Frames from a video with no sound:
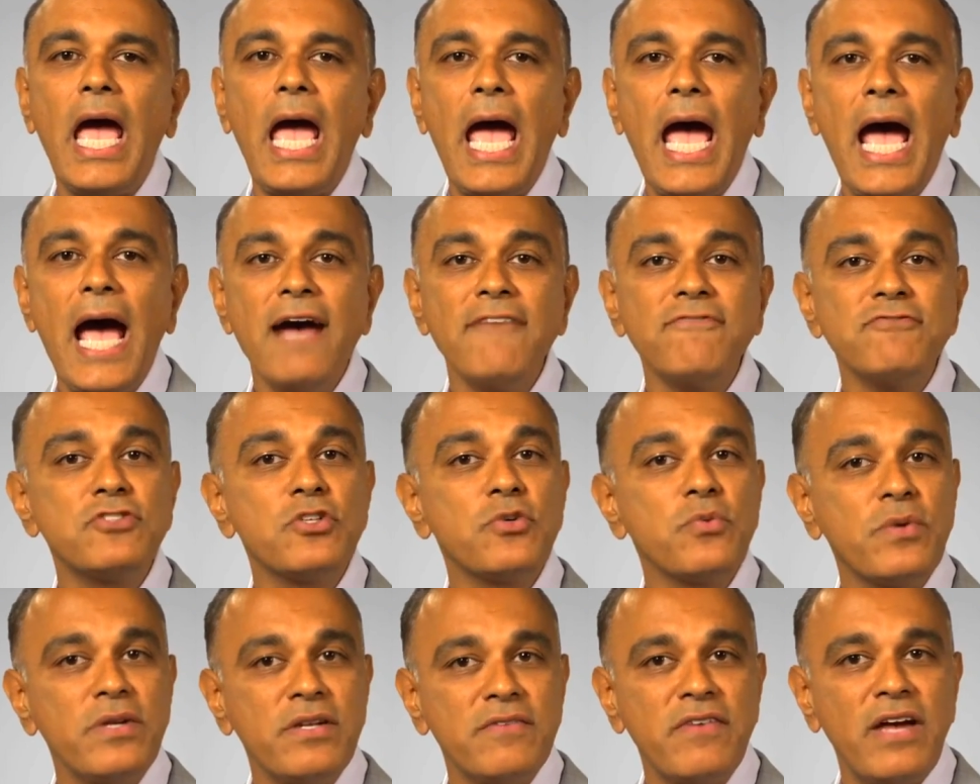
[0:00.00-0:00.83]

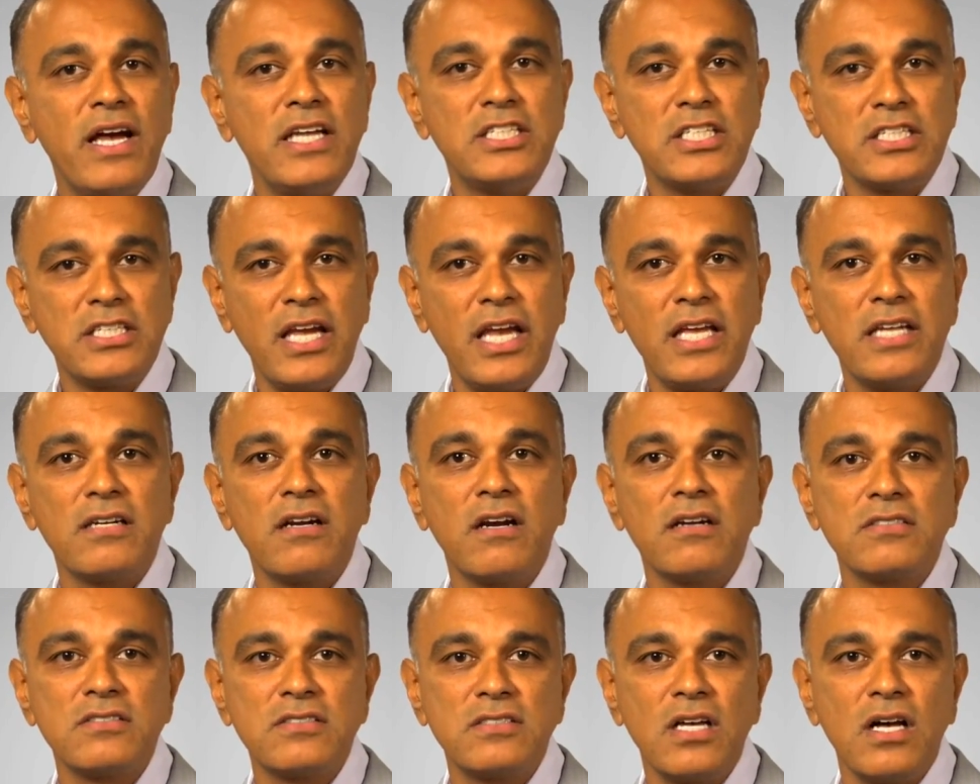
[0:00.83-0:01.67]
After we have educated
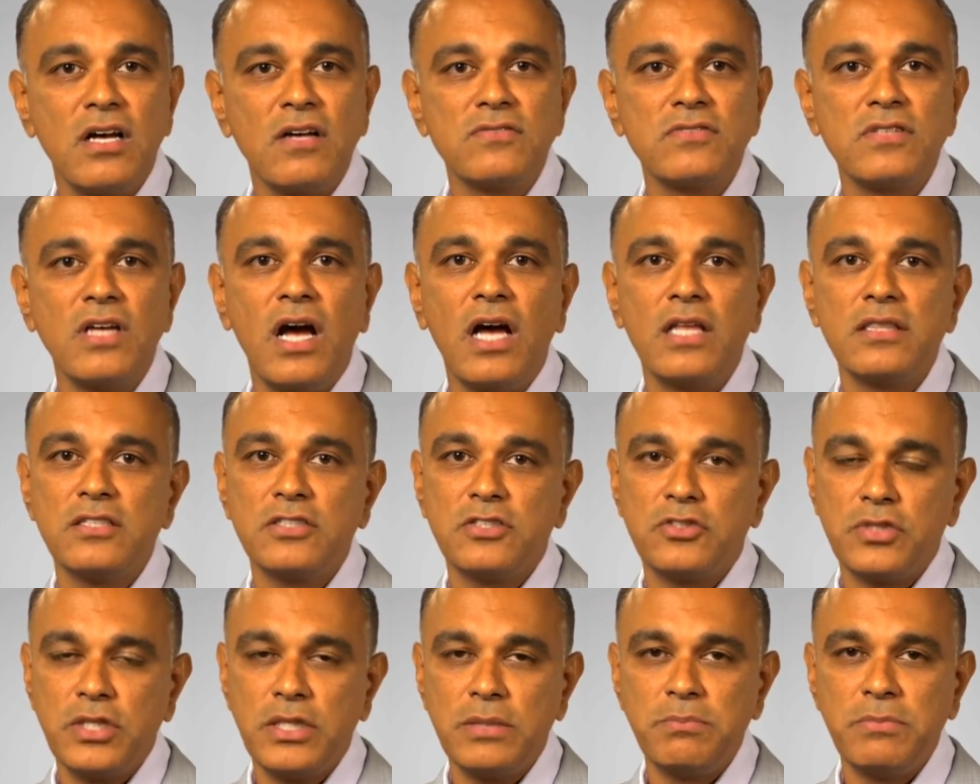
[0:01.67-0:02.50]
ourselves on the
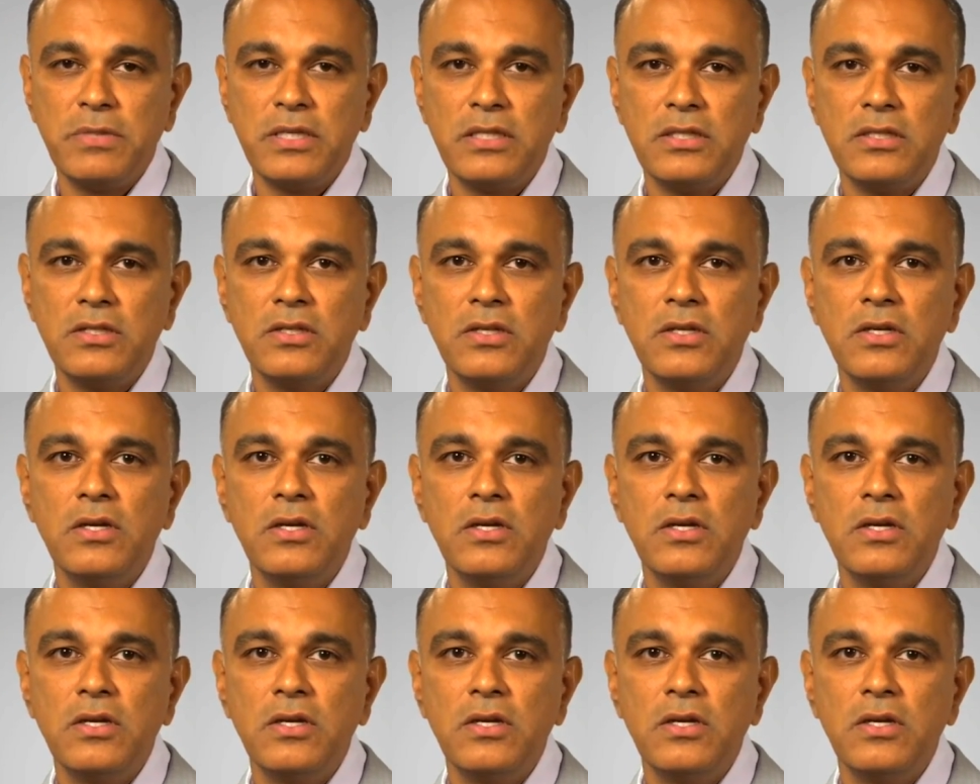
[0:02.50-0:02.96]
treatment,